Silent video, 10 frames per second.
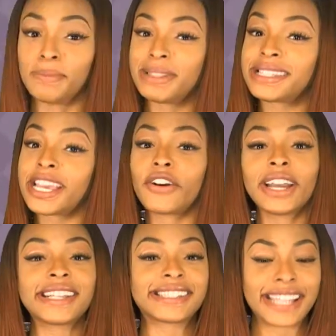some
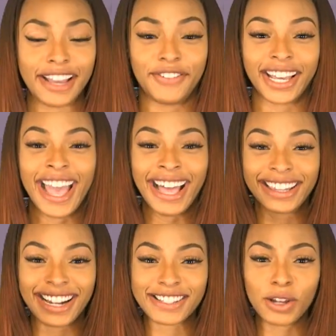serious saving.
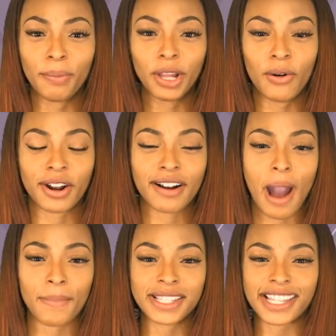Let us know below in our
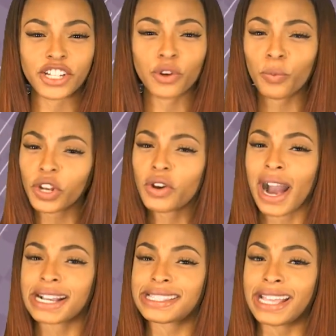comment section what do
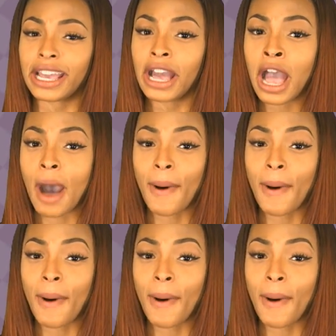you guys think